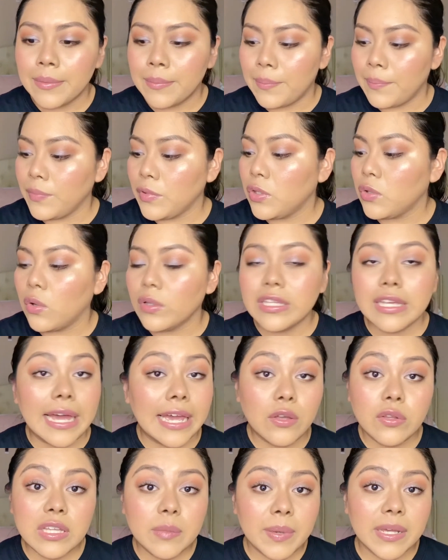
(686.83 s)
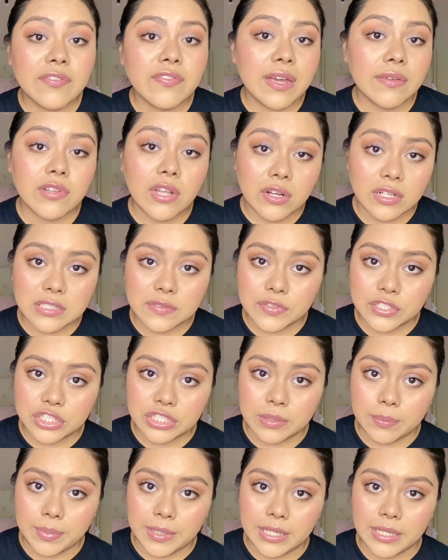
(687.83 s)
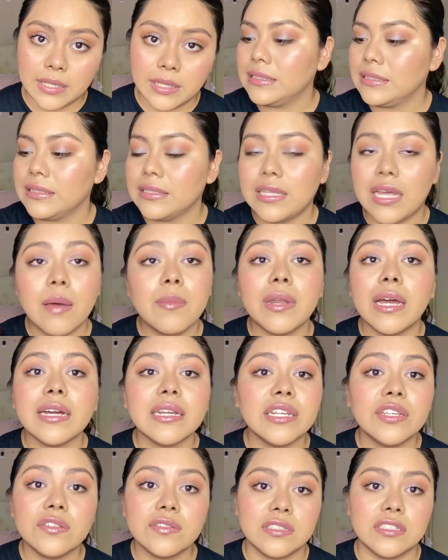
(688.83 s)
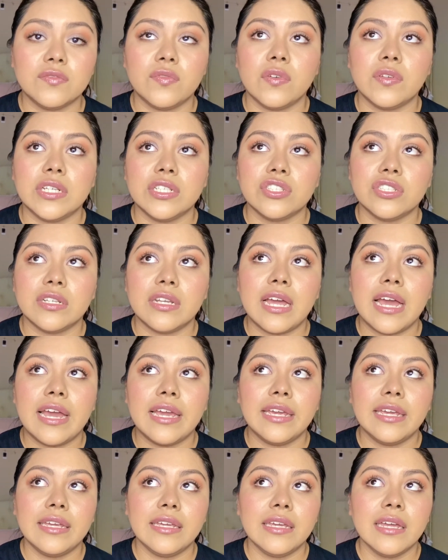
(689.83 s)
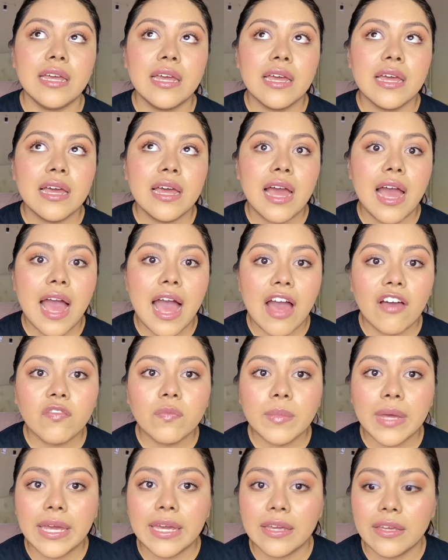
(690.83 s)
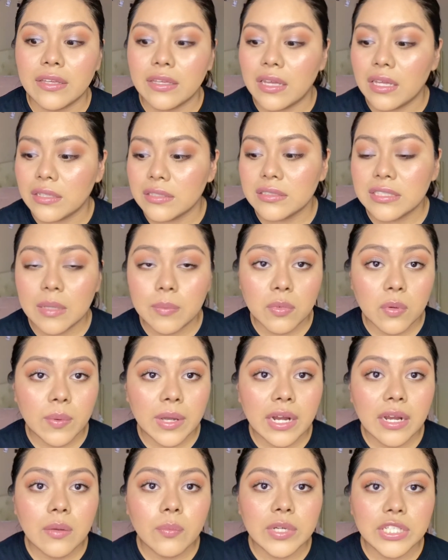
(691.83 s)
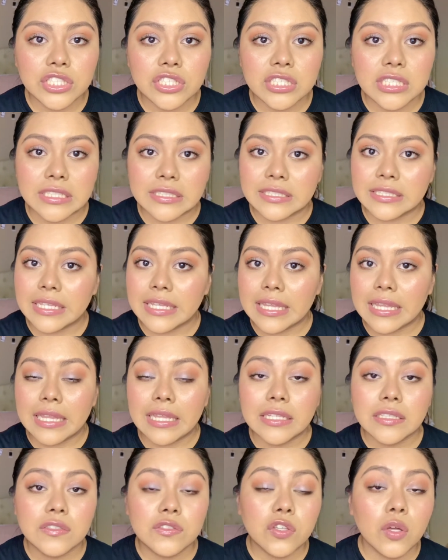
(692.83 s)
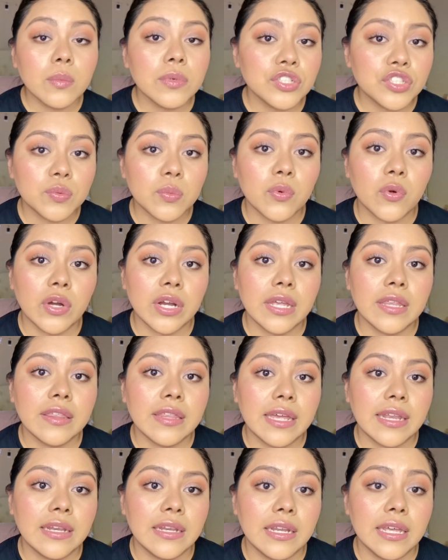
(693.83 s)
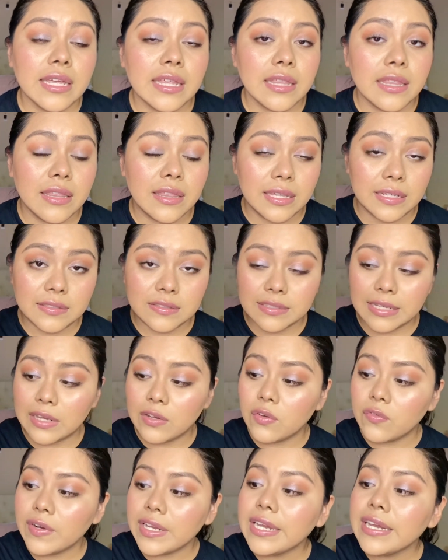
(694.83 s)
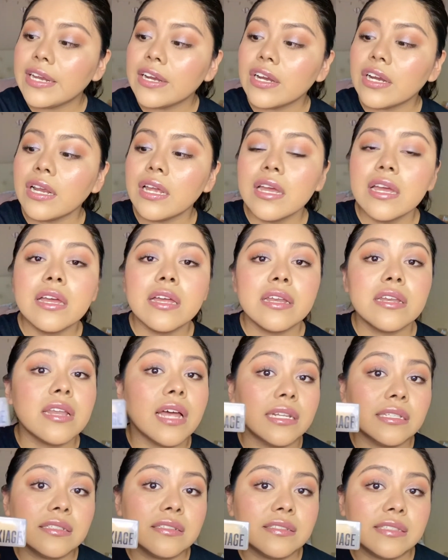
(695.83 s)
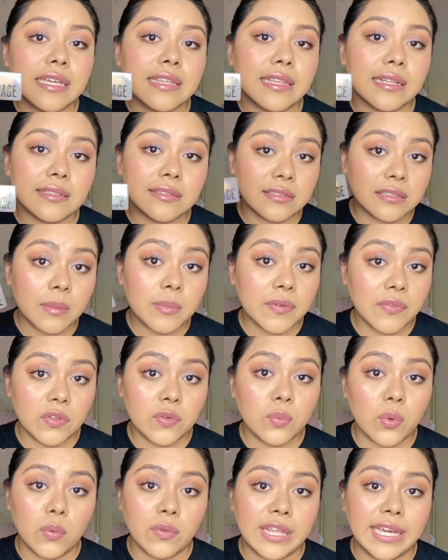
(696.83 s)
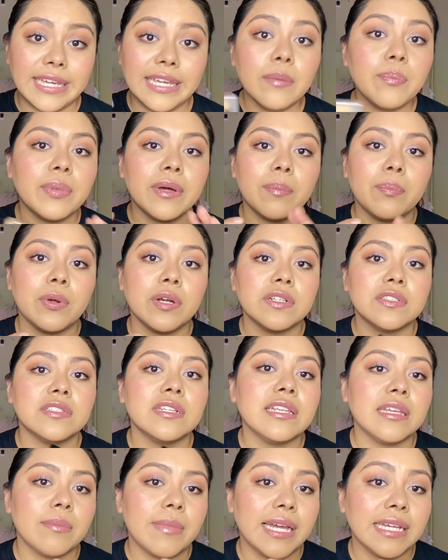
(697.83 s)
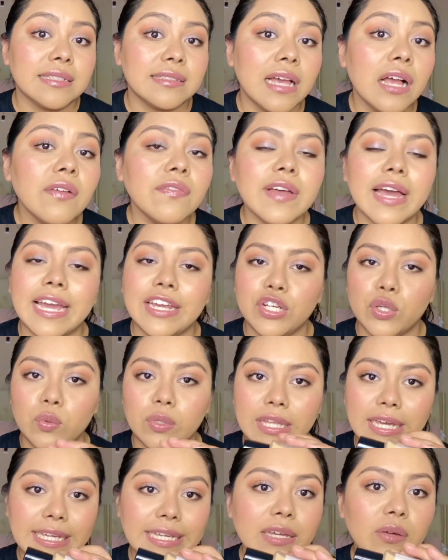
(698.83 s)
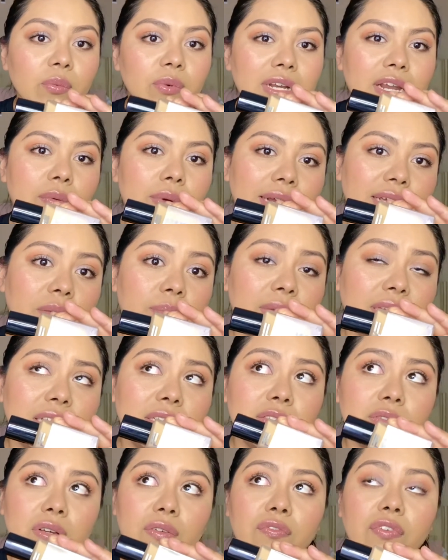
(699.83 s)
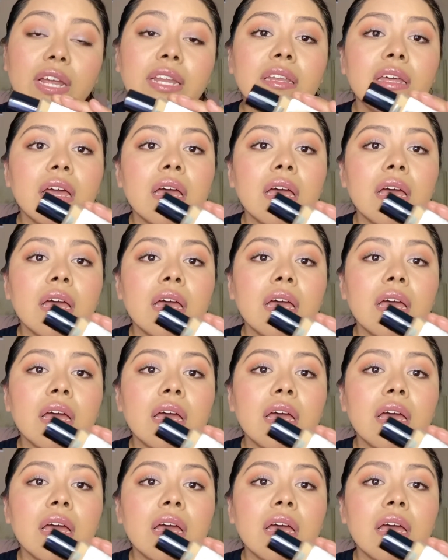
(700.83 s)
I only paid $5 for shipping. I'm not gonna use this foundation. I have my double wear, which does so much more than this guy over here. Not to say that some of you won't like it, but personally myself, I don't like it. Would I recommend it to a friend?